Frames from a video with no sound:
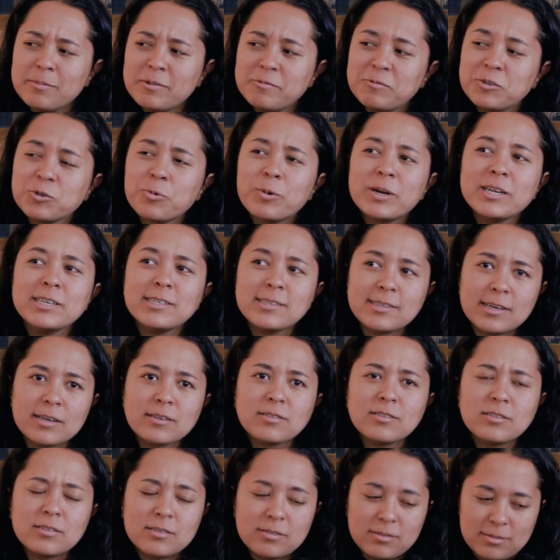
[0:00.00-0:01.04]
I'm
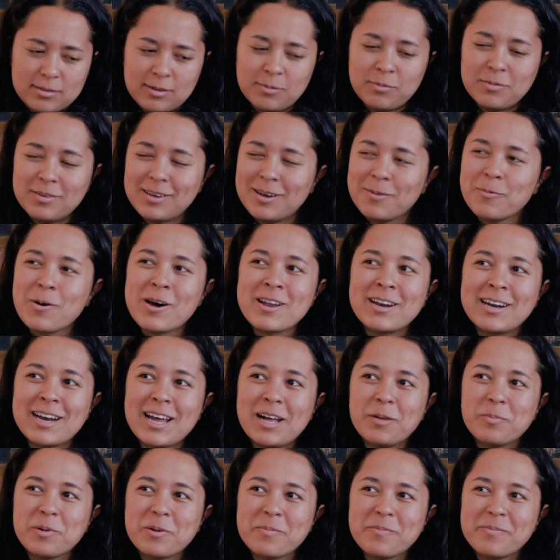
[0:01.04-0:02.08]
26, I want an
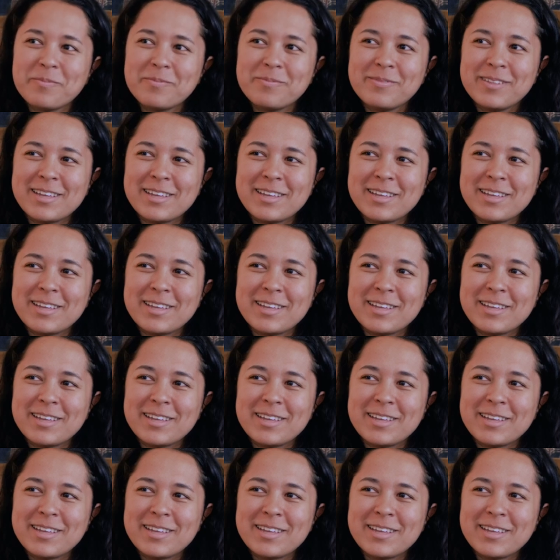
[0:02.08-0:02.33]
album.